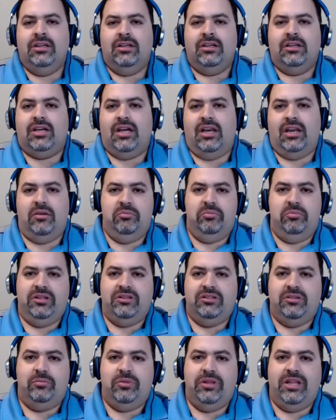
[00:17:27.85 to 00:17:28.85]
kind of
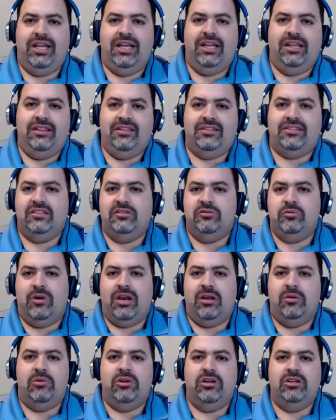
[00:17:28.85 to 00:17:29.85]
build a plan? This is what
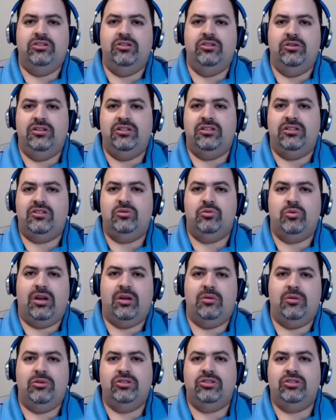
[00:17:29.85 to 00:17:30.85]
I want to do. This is what I
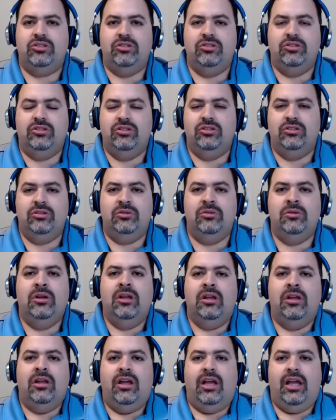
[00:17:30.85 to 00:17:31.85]
want you to do,
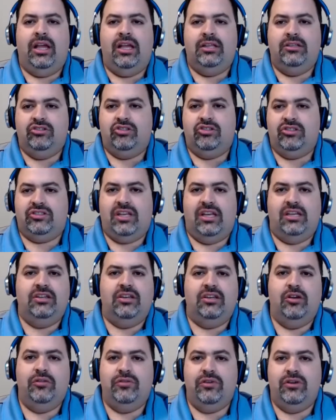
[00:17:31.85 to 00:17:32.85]
and just hand it
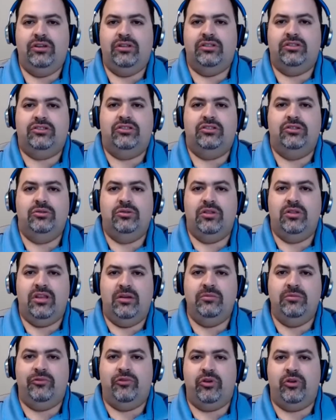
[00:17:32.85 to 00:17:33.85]
over to
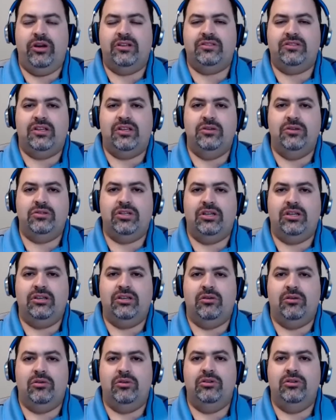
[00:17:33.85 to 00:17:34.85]
them for execution?
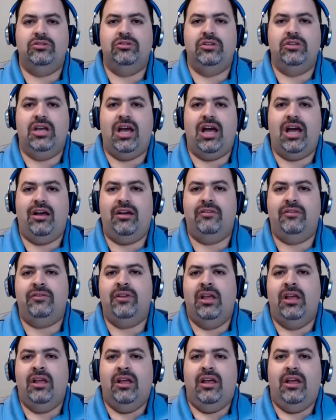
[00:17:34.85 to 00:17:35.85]
Or do you have
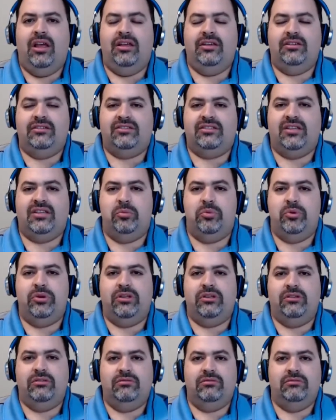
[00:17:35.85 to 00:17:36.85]
a separate
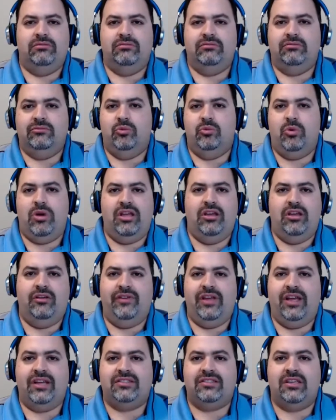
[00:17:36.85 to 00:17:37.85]
way of
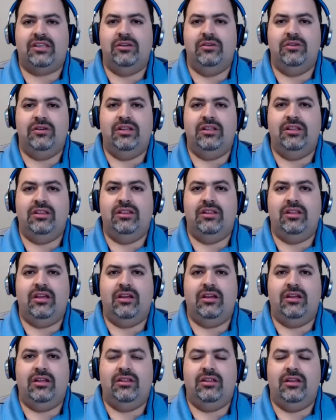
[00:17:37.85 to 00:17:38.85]
executing
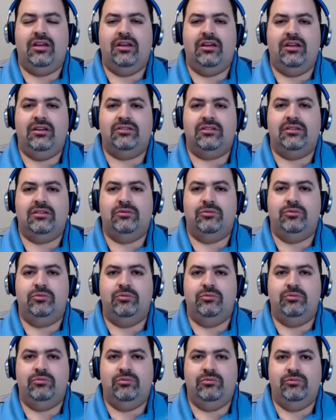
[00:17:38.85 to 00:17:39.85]
the
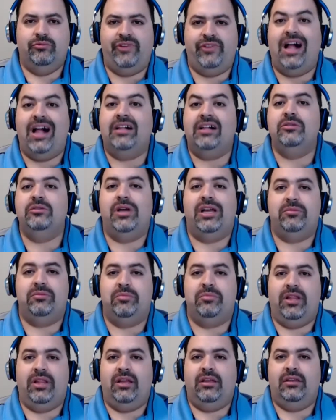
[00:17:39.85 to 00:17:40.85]
value add plan?